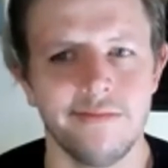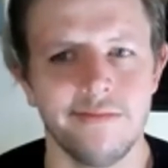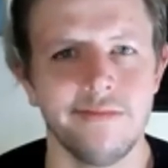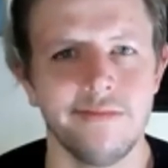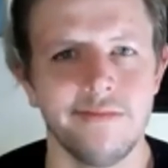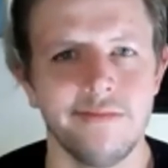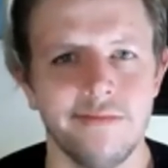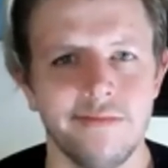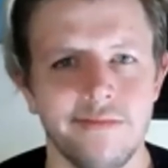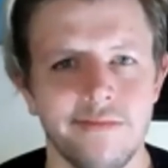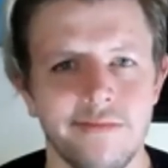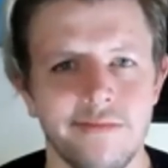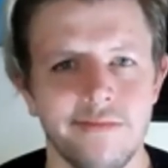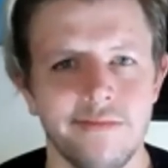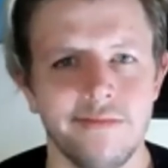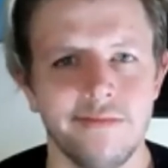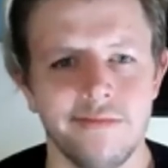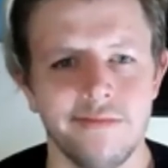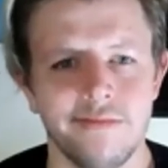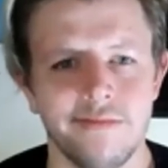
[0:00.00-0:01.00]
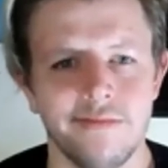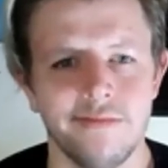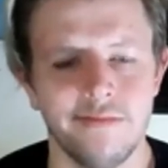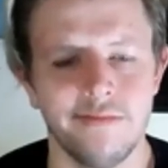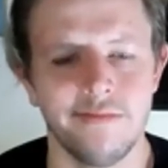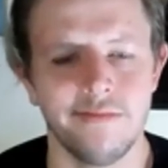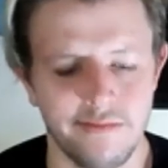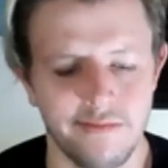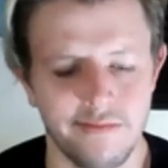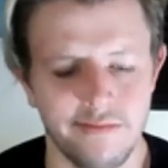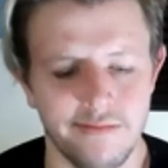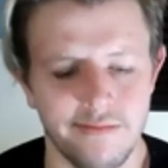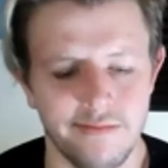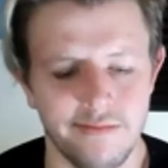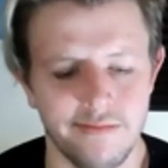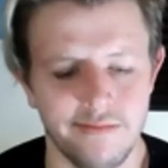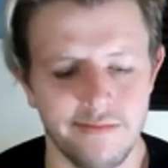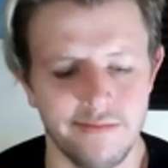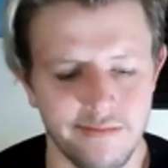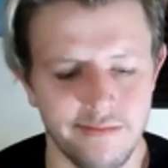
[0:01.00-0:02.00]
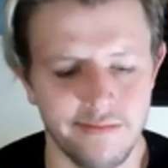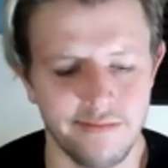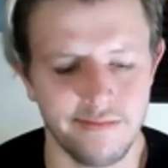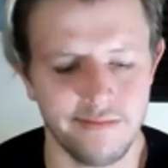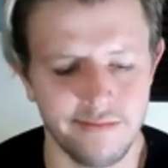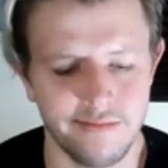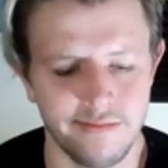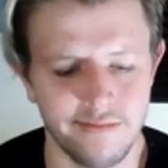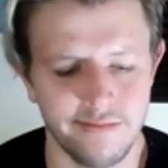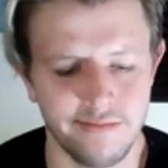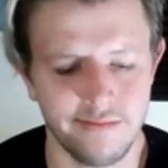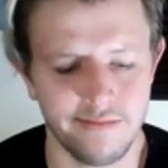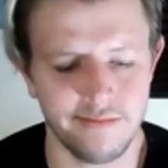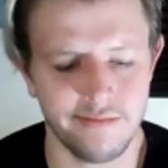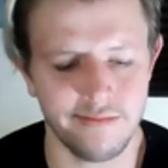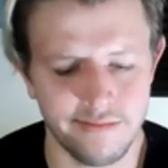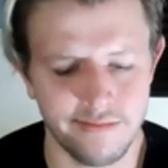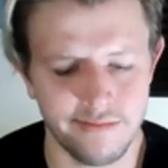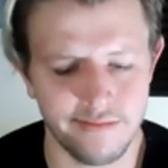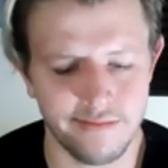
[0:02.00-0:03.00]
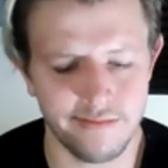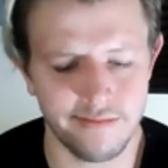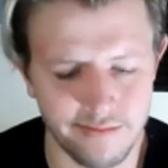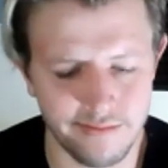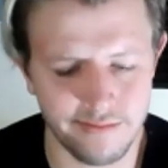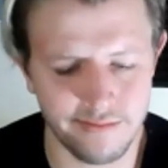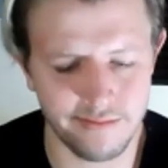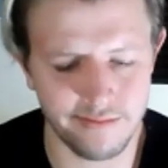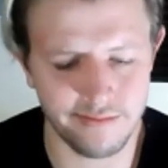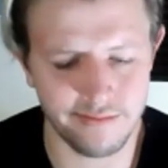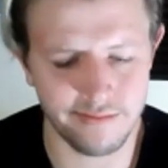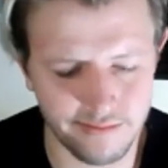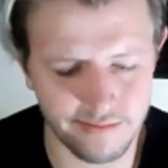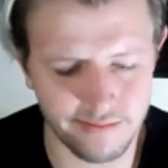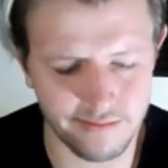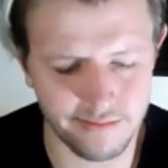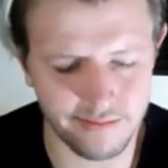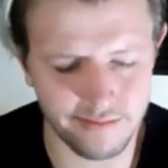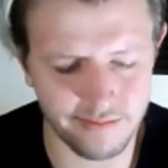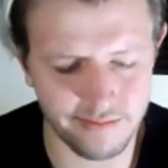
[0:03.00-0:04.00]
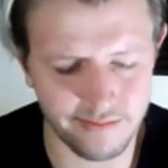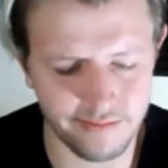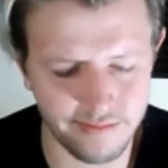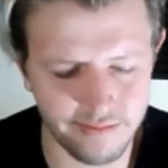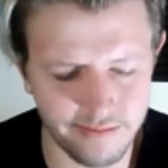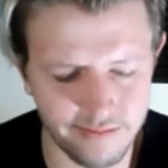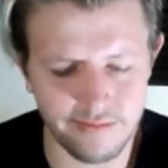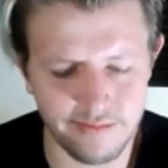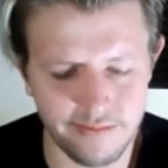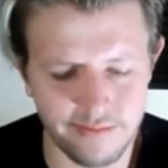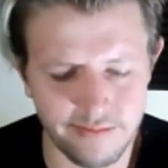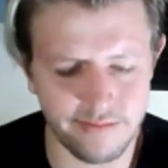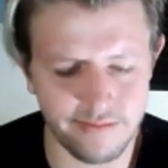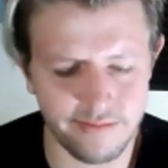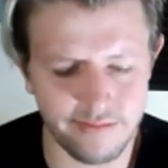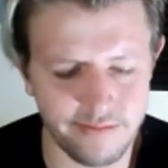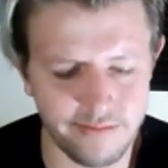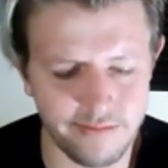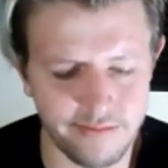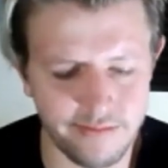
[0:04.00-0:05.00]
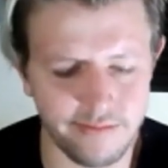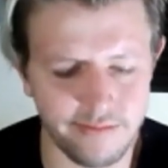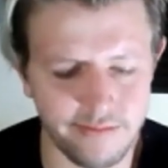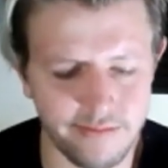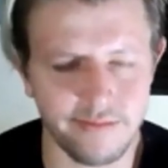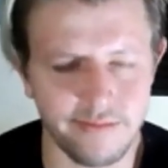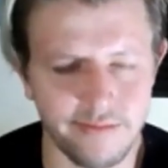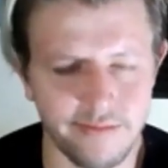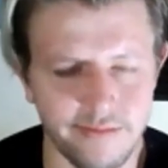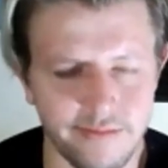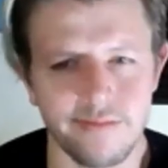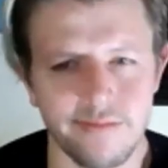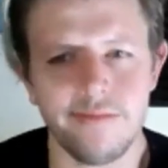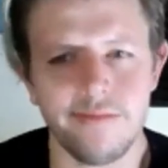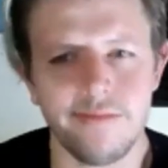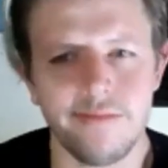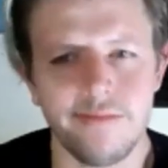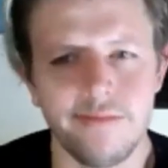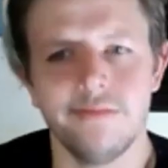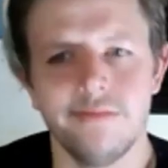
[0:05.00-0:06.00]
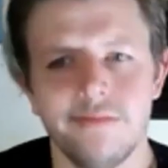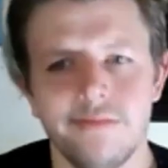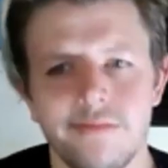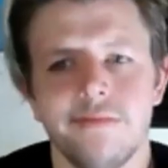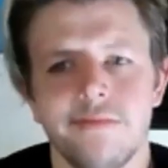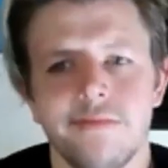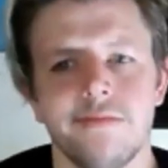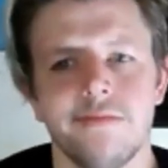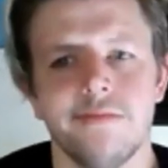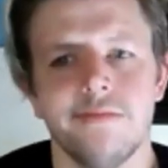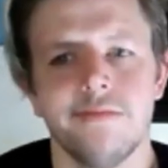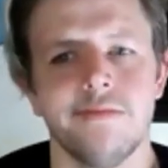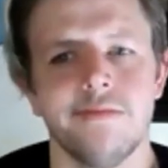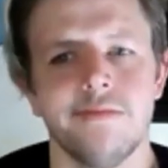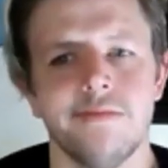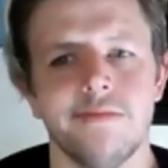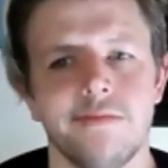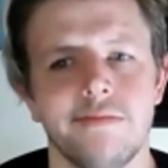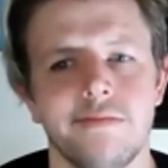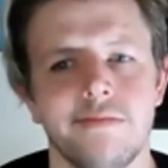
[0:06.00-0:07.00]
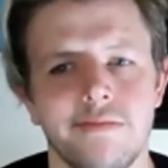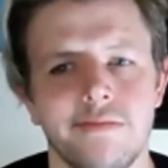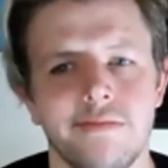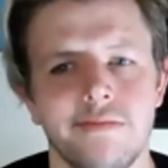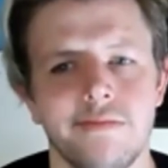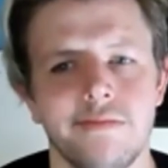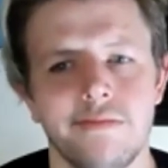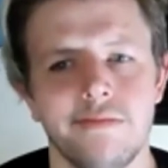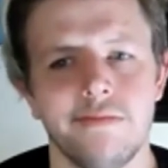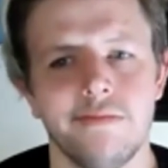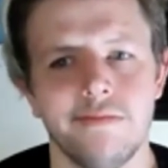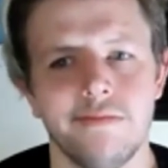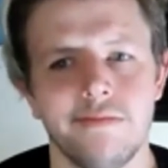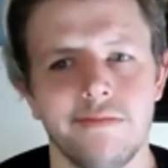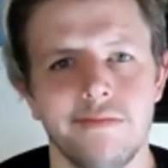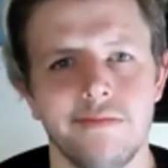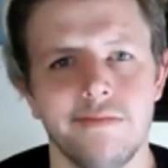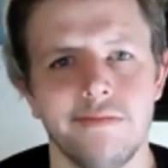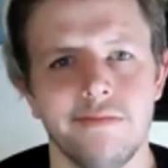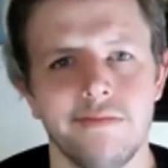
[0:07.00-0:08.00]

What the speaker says: No words are spoken by the person on screen.